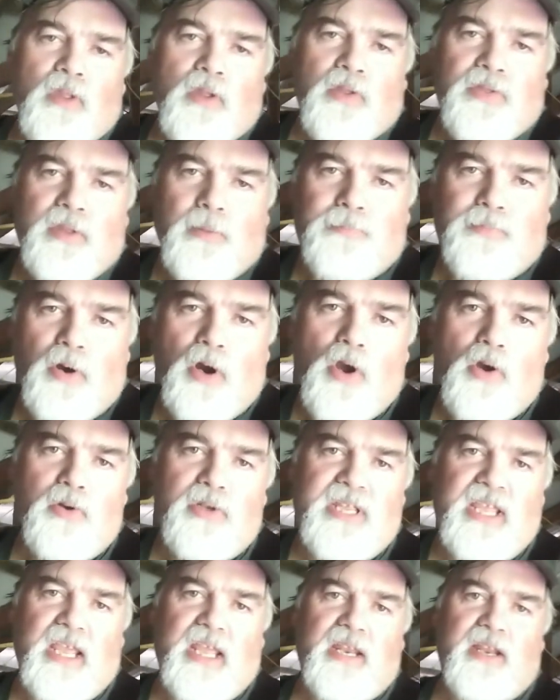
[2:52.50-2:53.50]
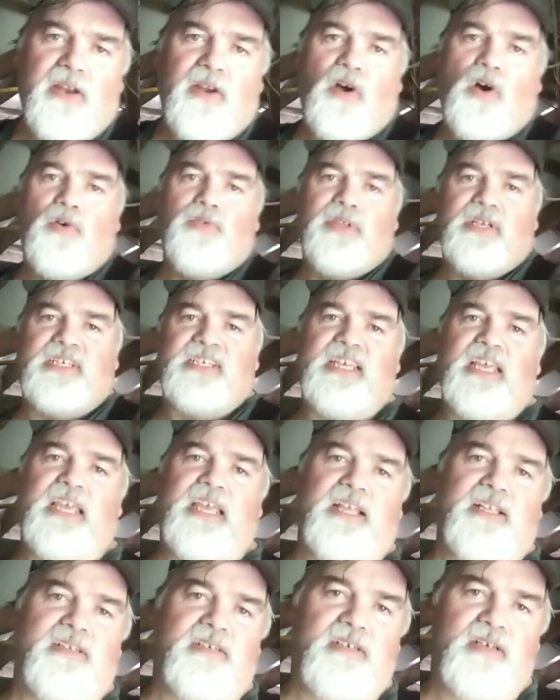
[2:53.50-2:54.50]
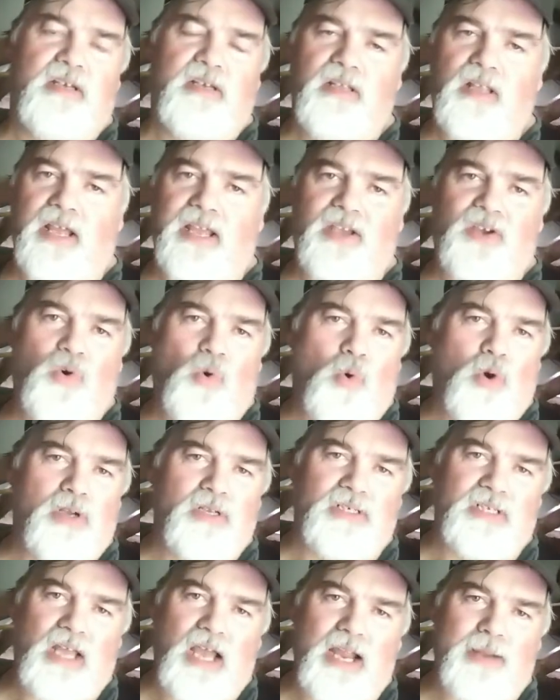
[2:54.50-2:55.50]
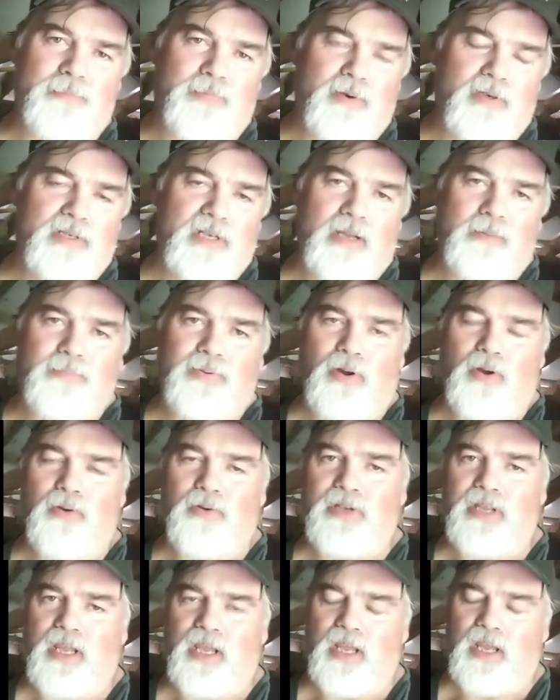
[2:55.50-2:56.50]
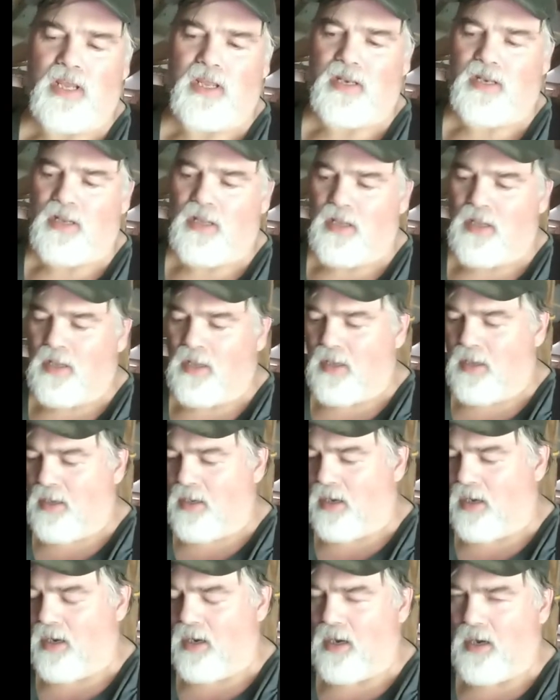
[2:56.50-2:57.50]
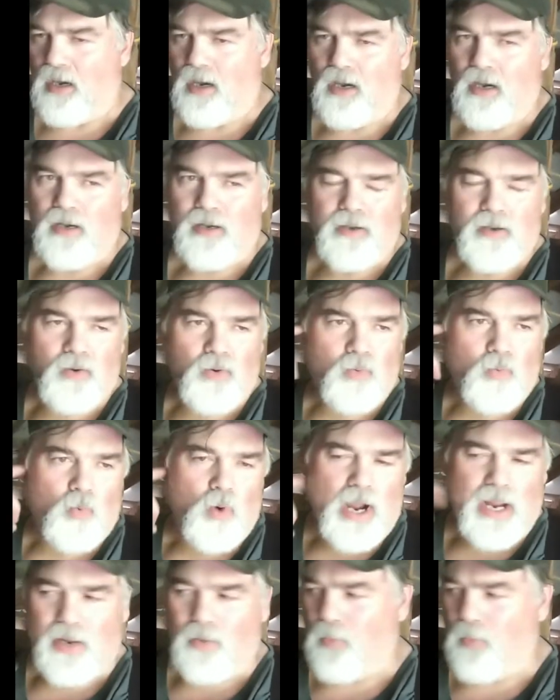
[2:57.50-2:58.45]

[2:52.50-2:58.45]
the protein in all the seeds. Like corn's 9% protein. White